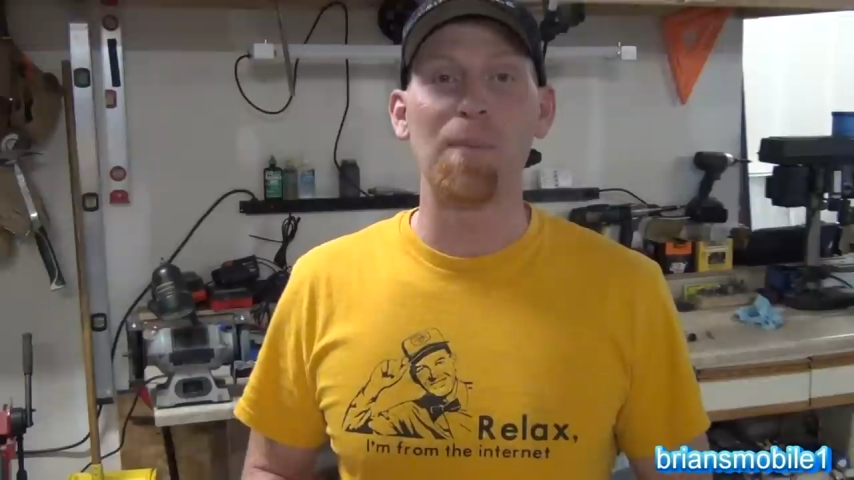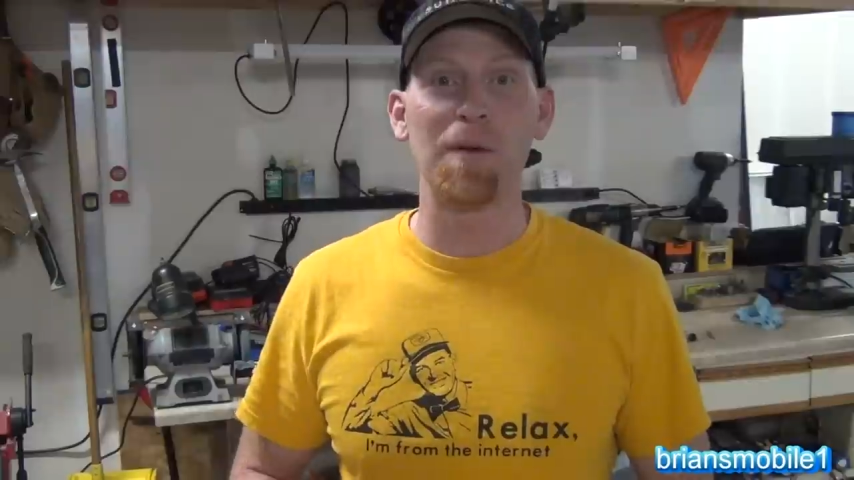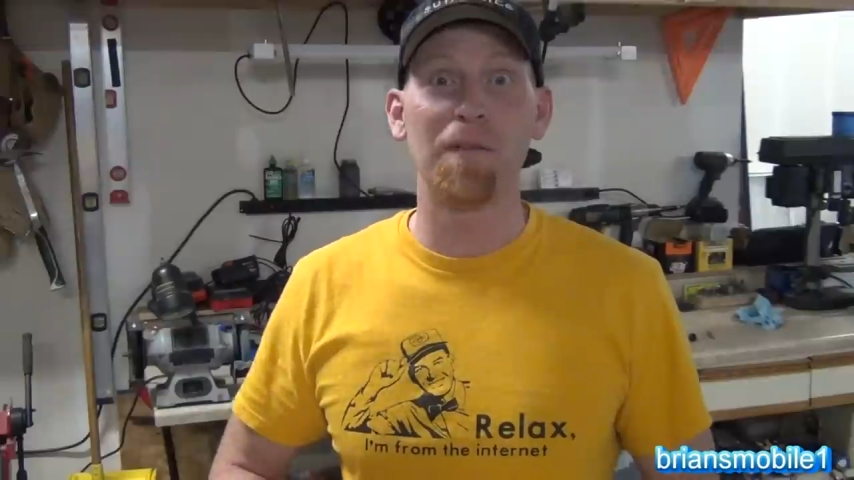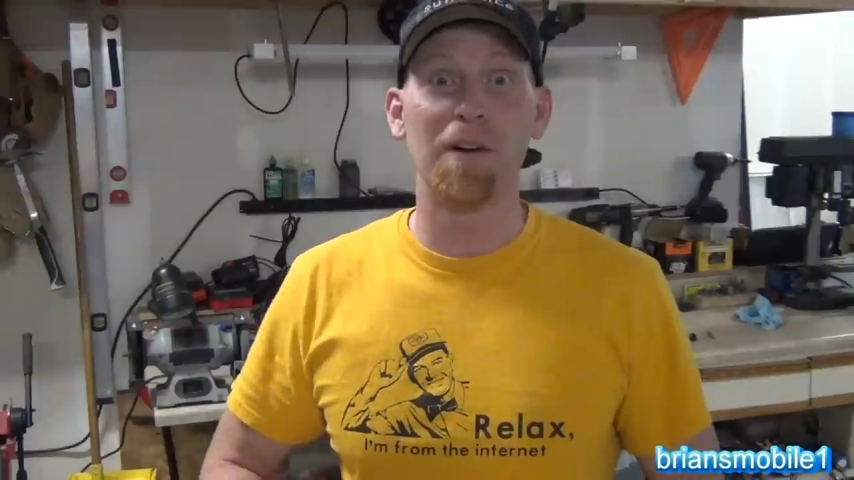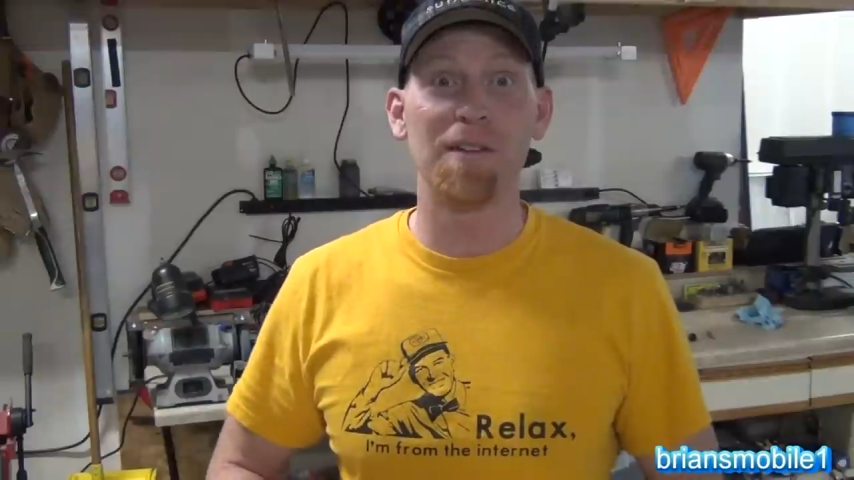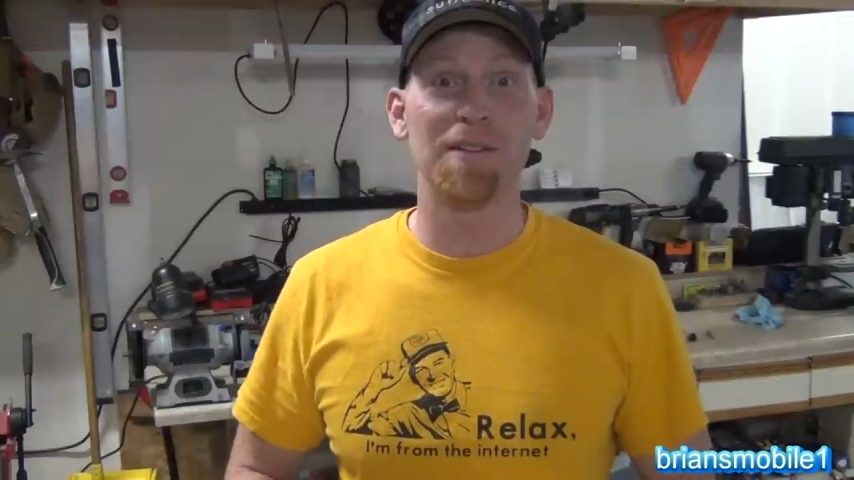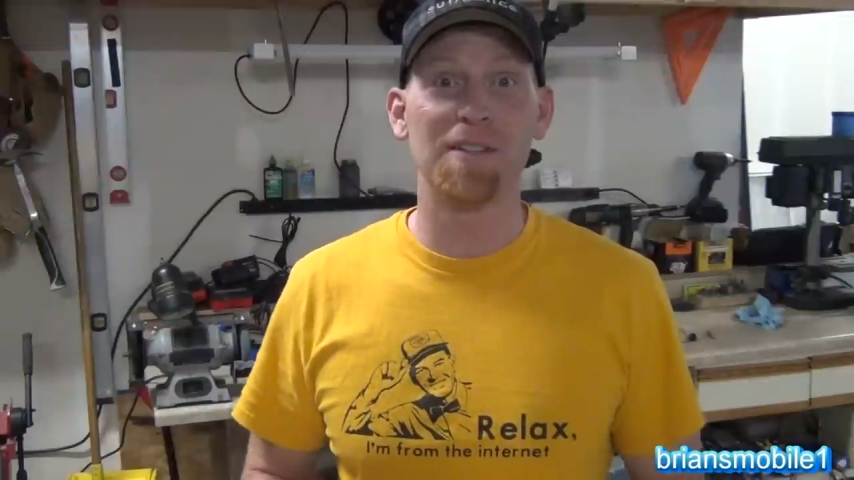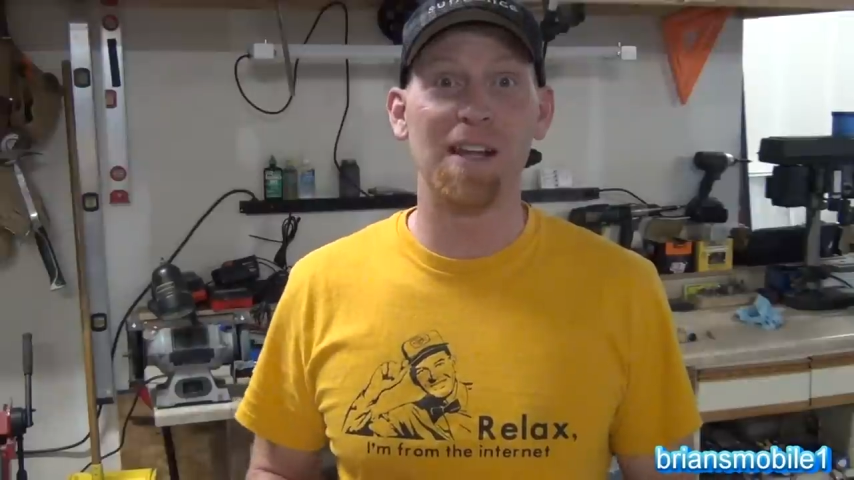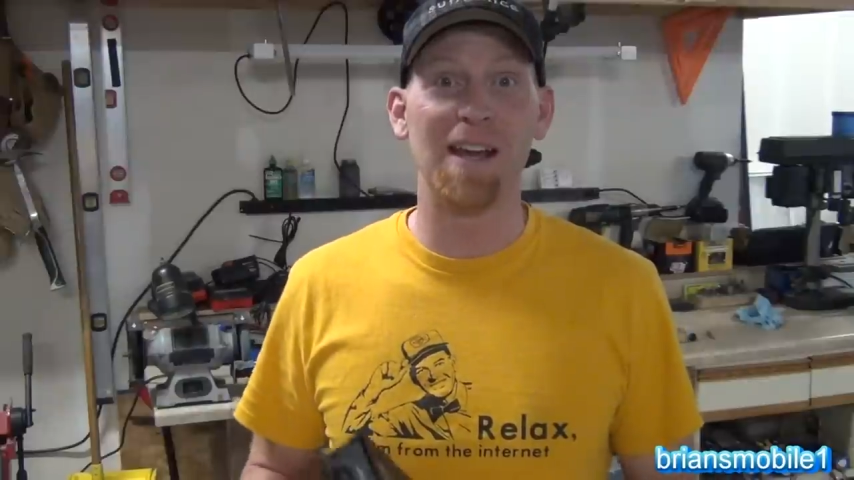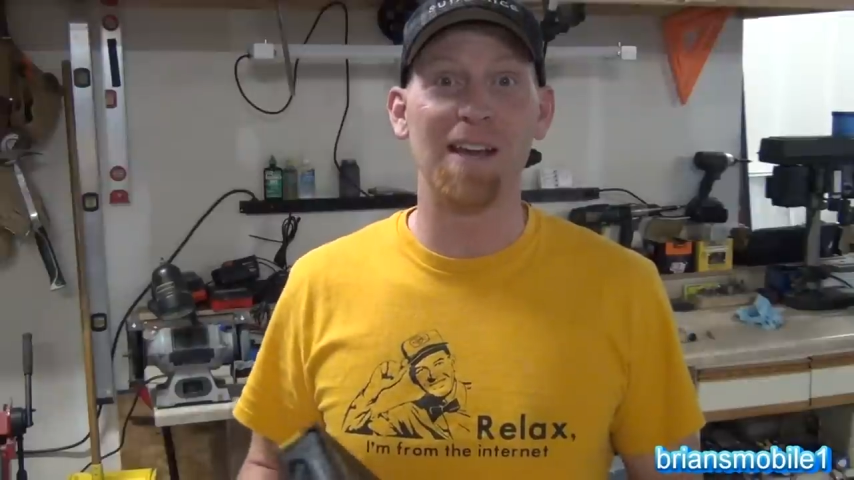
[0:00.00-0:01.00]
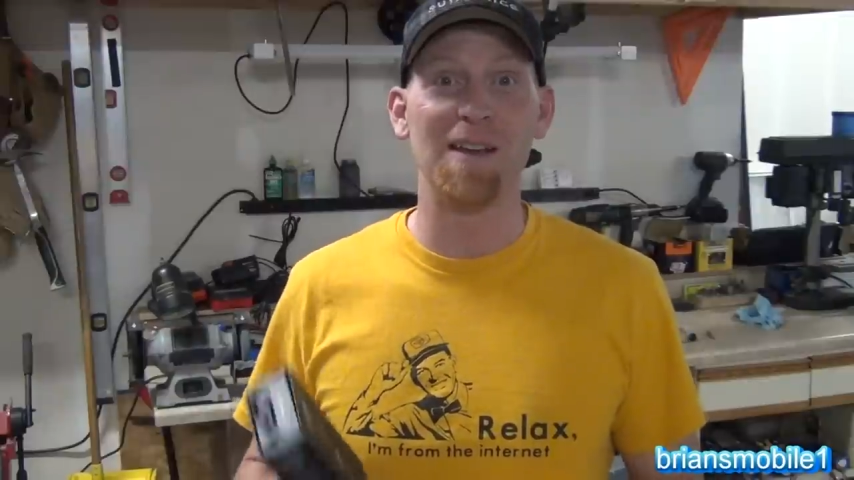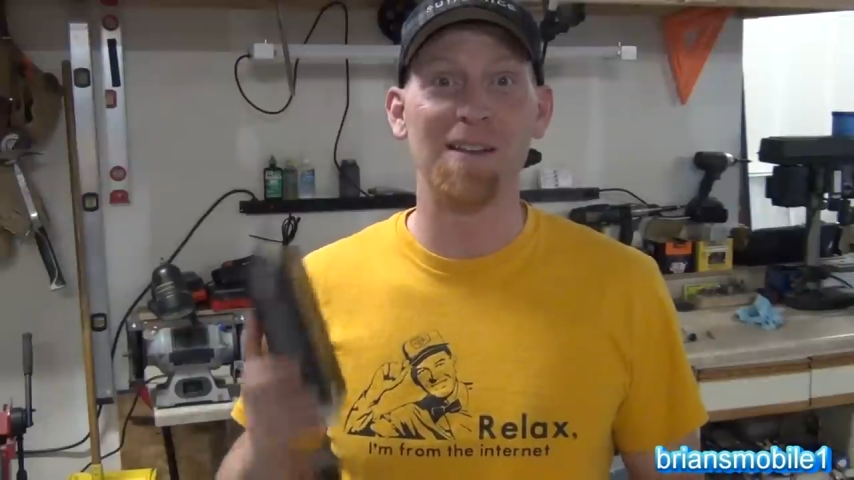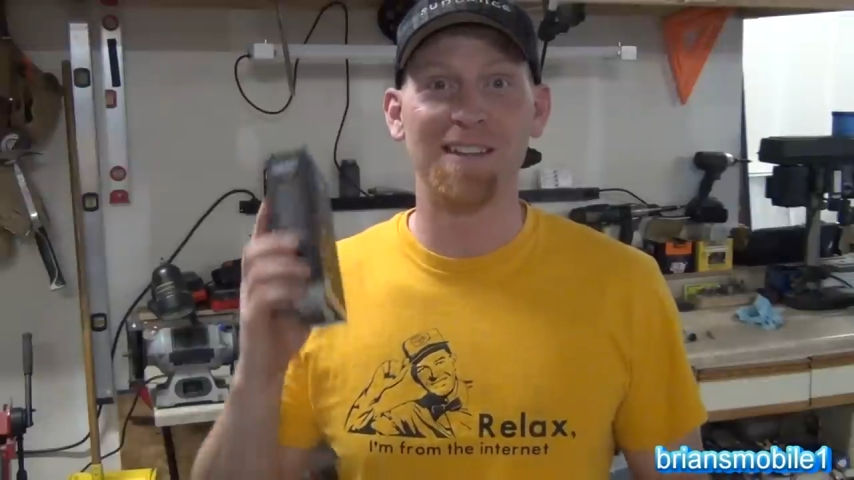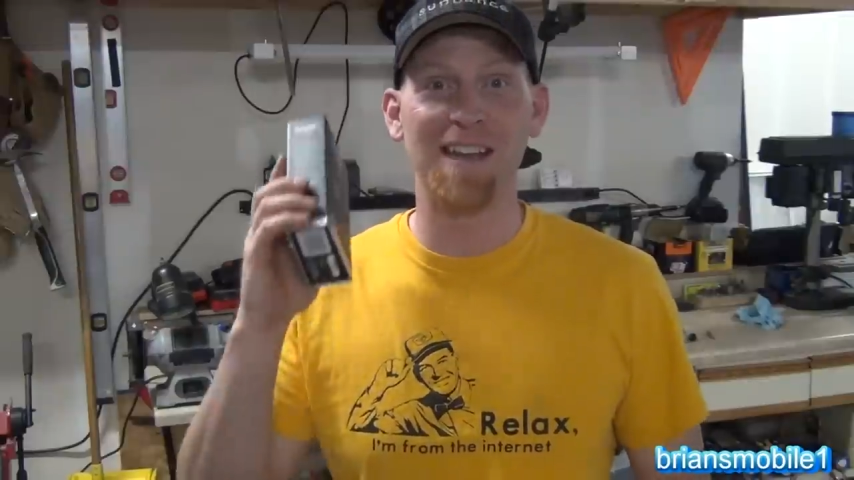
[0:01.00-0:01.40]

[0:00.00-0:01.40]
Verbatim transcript: Happy Father's Day.